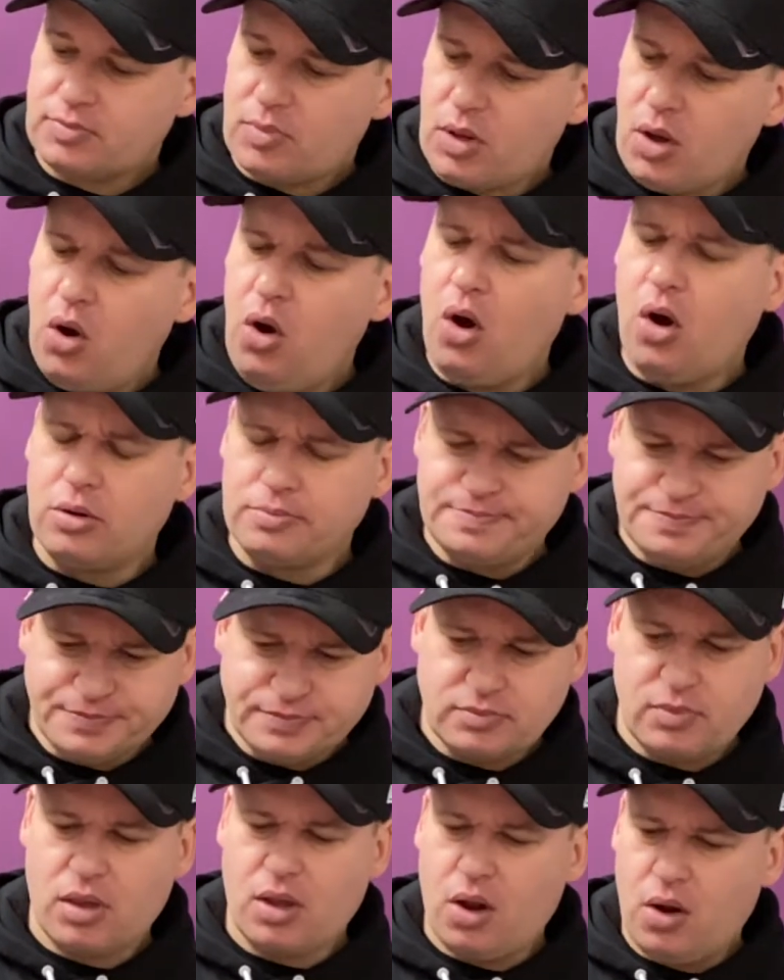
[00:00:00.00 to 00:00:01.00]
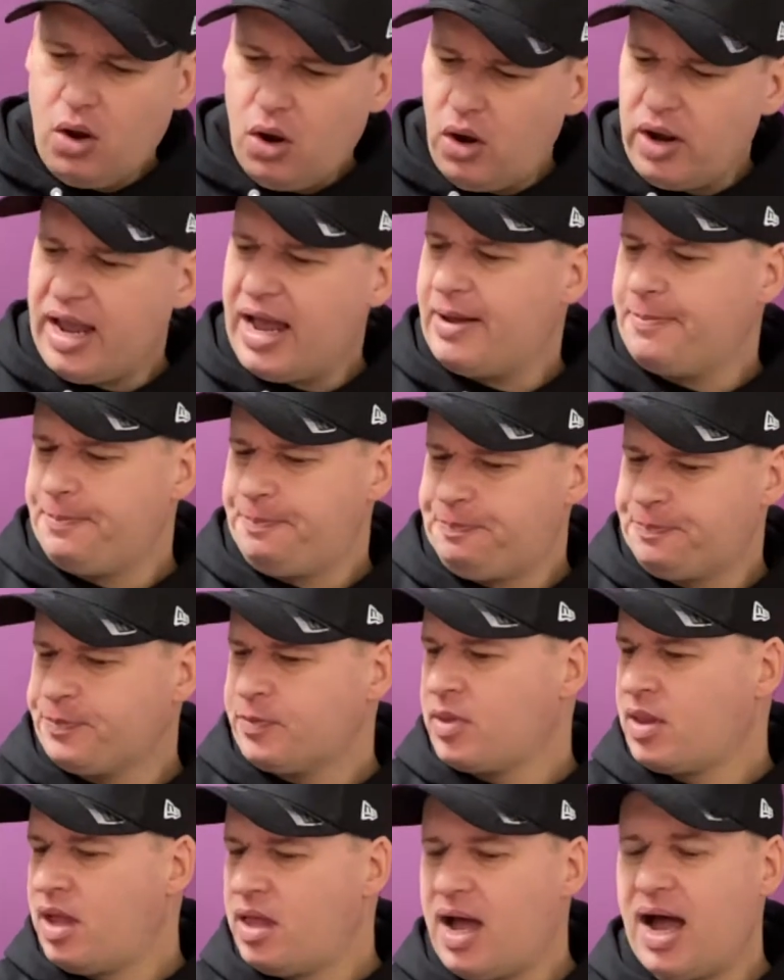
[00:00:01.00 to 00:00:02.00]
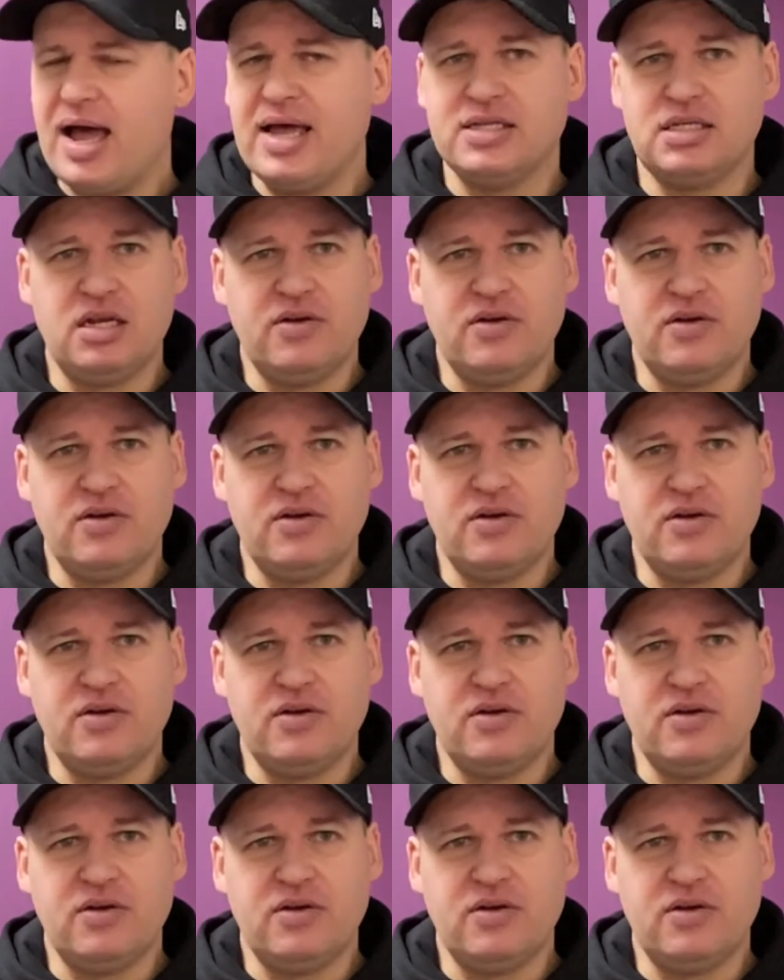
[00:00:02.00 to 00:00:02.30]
Oh yeah, that is